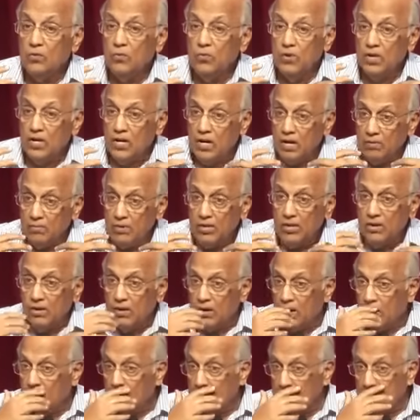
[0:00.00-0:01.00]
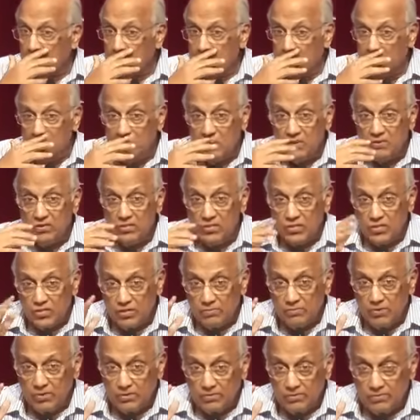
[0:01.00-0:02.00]
will come into your heart and try to
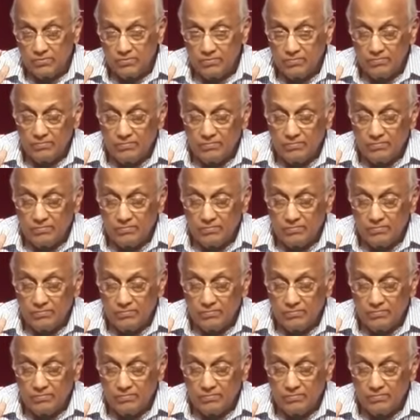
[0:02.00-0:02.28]
disturb you.